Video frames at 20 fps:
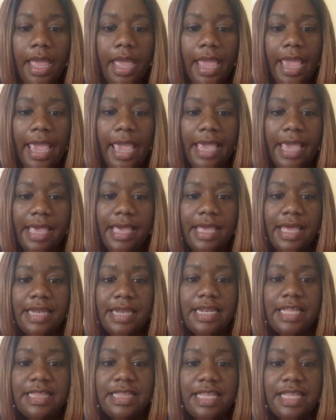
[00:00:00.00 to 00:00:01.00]
And
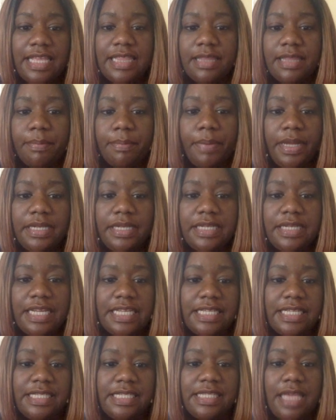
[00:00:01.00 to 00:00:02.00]
then the button
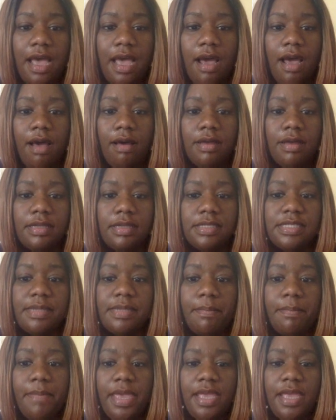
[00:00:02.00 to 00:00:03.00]
is
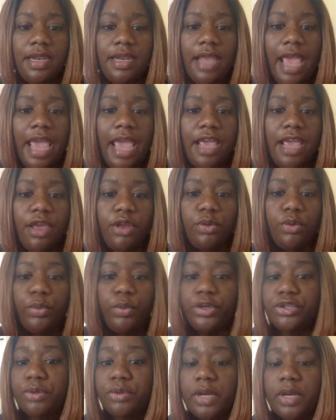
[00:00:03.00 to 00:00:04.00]
submit, and we're
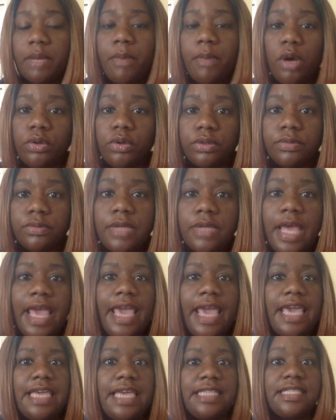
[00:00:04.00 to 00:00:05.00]
doing a modal
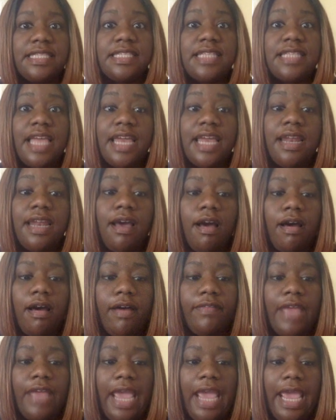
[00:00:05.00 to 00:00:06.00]
instead of
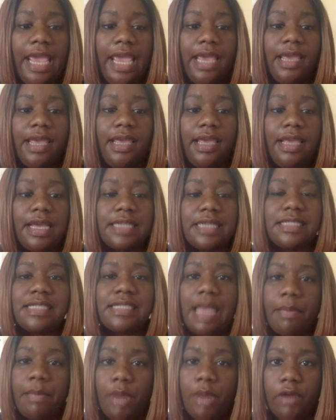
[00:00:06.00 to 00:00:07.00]
a
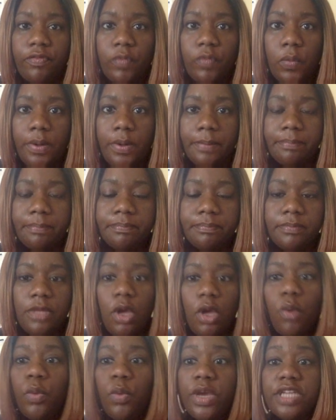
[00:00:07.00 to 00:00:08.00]
sidebar form,
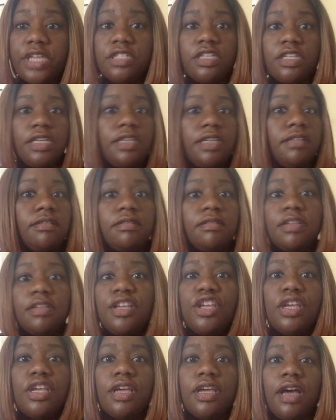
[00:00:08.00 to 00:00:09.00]
which
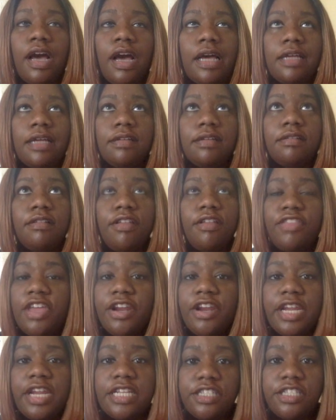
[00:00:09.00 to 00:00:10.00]

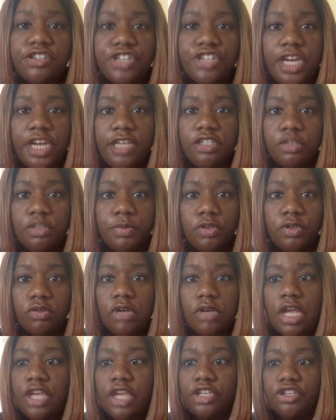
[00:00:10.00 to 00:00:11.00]
they're interchangeable.
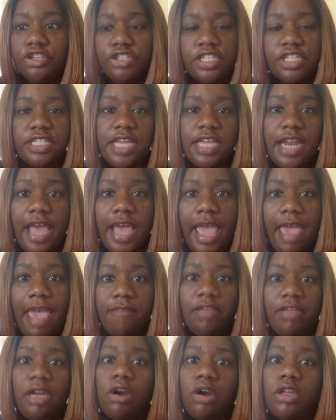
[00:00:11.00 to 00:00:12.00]
You're just going to have
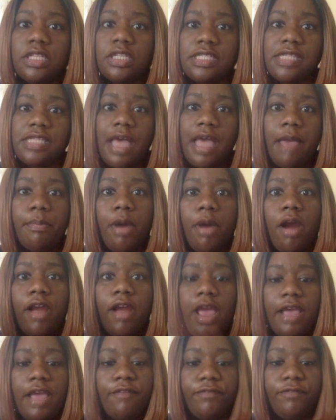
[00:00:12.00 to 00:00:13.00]
it on the sidebar
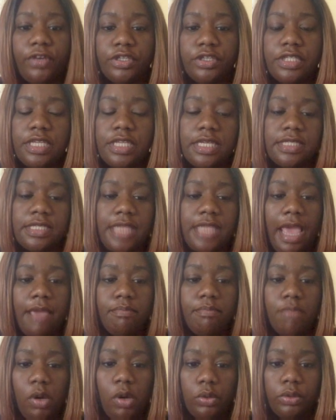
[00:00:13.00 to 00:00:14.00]
versus a
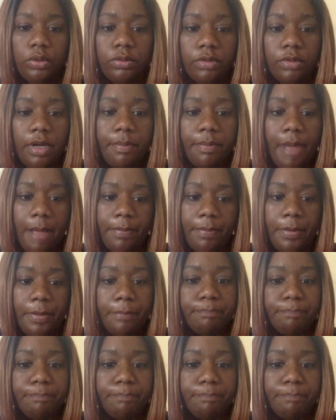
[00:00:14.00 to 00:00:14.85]
modal, a pop-up.